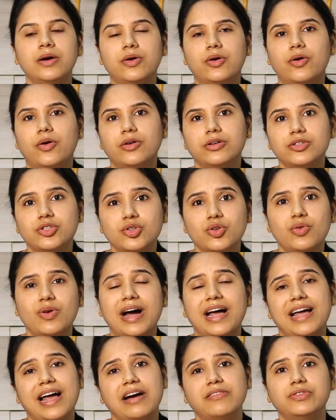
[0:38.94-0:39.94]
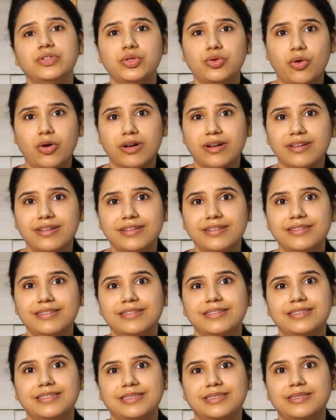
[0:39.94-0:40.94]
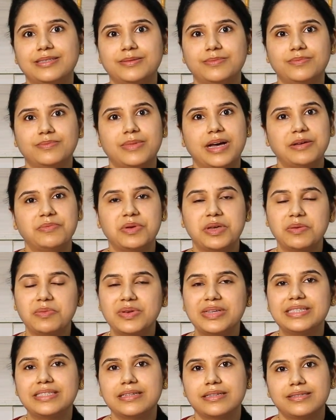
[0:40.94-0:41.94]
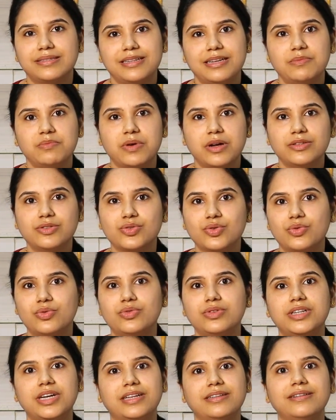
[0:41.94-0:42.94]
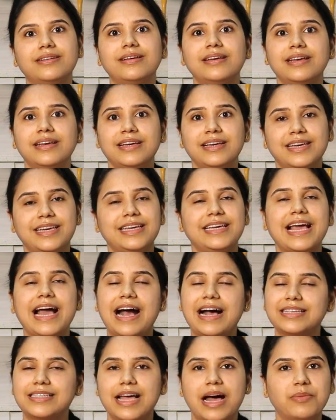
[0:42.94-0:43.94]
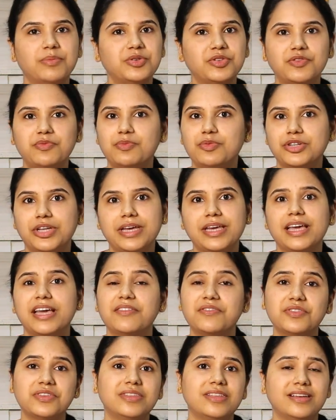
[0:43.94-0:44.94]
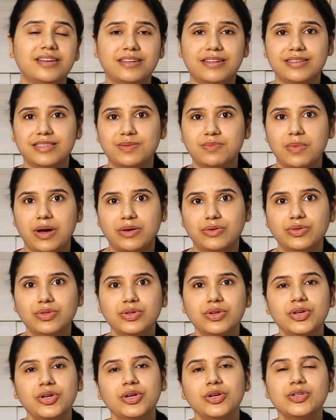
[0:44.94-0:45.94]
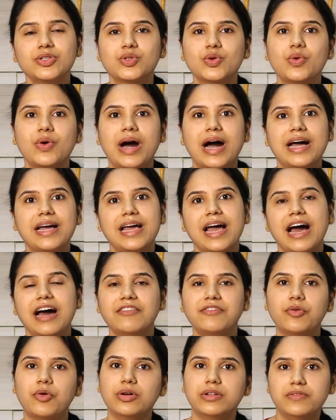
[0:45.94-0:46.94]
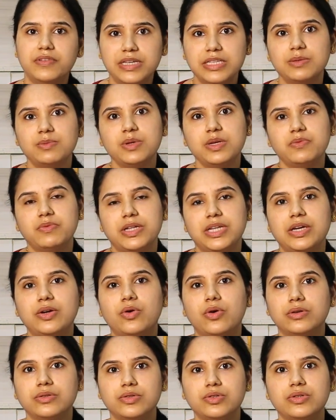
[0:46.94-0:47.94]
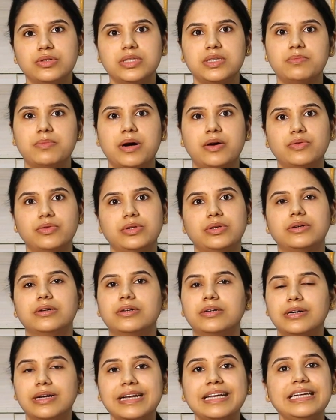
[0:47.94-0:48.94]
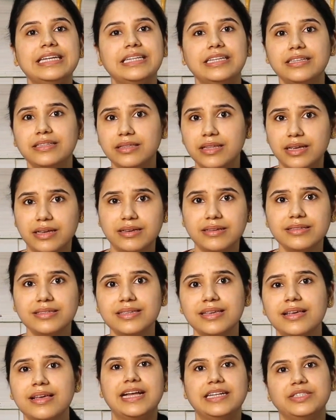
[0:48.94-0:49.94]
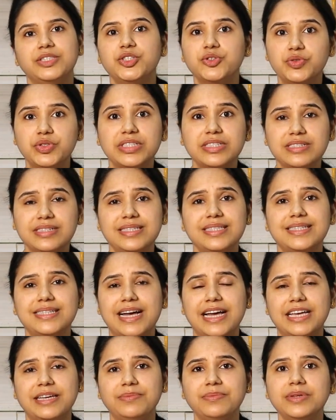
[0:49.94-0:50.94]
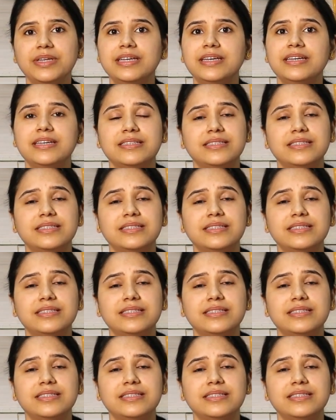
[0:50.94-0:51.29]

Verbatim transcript: Also, I have a toddler, uh, my baby is sixteen months old and he has habit of putting everything in his mouth. So I have always been very conscious about uh, cleaning things, and during this time